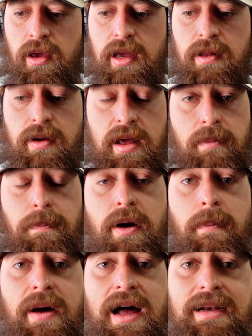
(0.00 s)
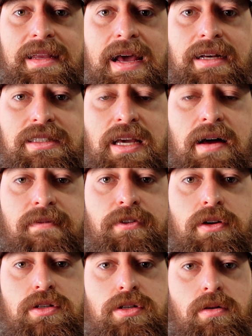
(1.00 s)
and we had a podcast
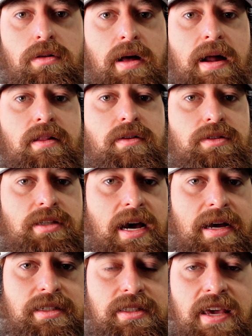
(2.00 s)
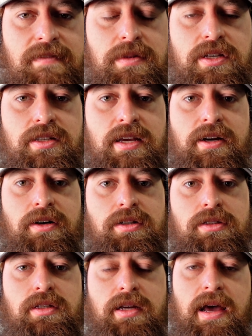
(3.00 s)
conference, so a lot of those guys gave me
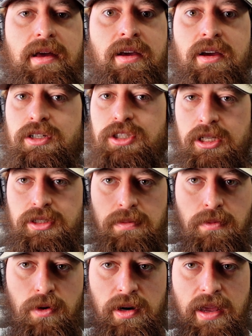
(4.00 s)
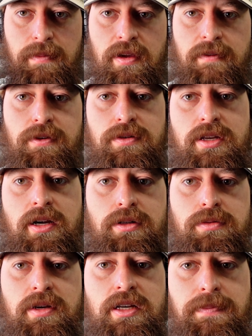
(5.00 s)
stickers. I got Chester Moore gave me a few stickers
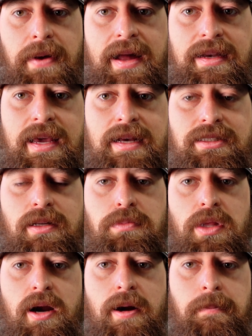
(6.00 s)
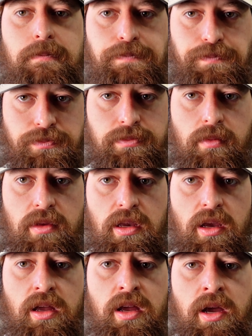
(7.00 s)
from his podcast up there.
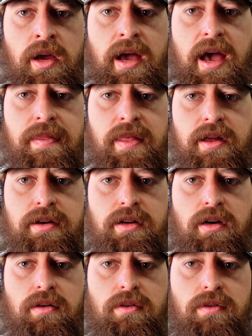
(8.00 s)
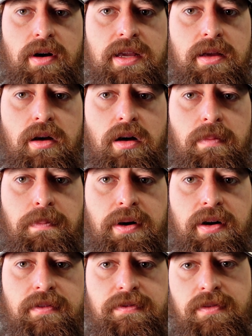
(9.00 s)
And then right
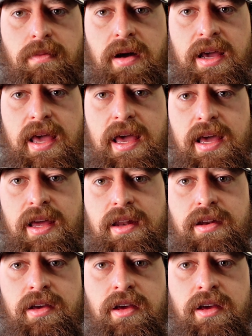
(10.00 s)
above my head